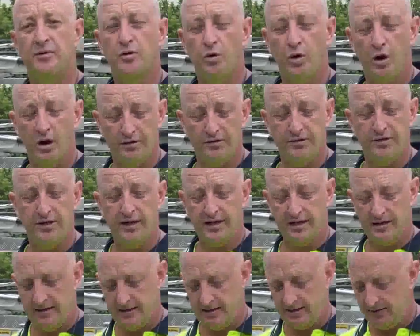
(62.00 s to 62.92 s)
quite thick
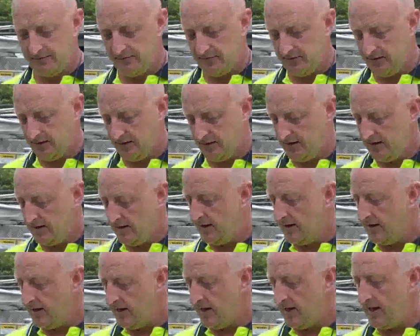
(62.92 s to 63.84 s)
and heavy.
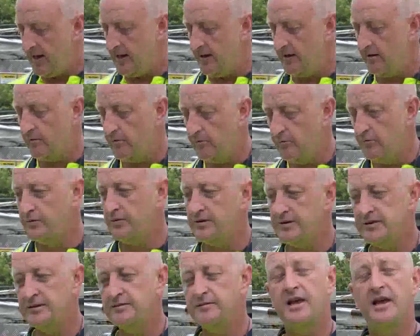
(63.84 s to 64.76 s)

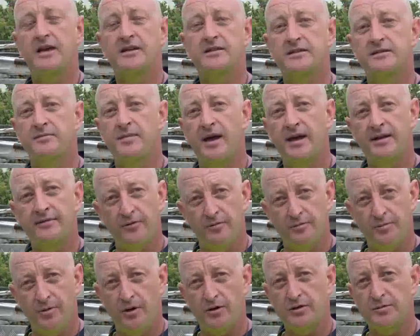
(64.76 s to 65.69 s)
This is custom made
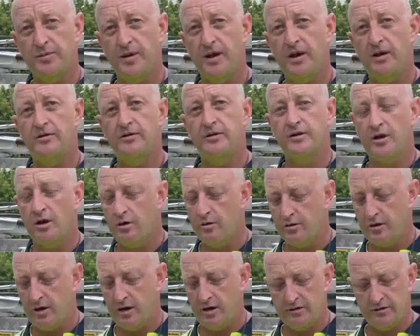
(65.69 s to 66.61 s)
from Pulse Power on the
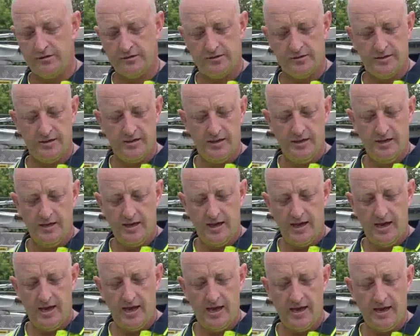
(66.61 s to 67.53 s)
Gold Coast.
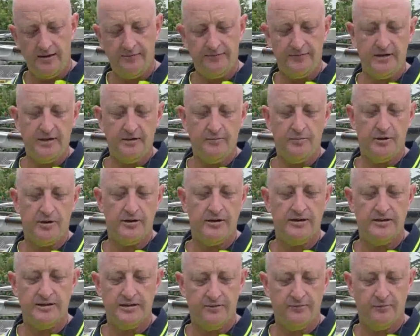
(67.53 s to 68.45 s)
If you need one of
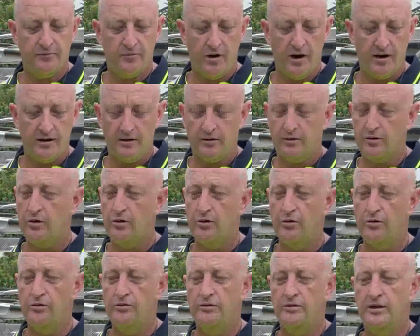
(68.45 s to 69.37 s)
these, give Craig a
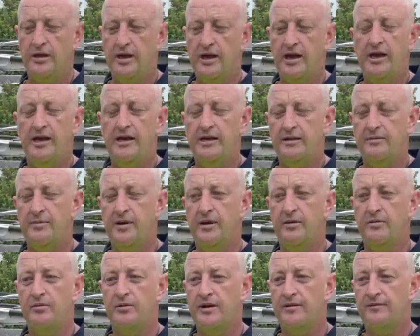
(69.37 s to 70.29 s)
call. He can
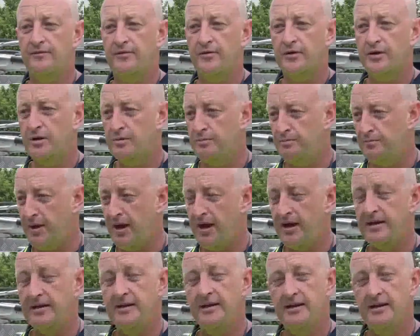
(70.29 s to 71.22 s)
make one up for you, but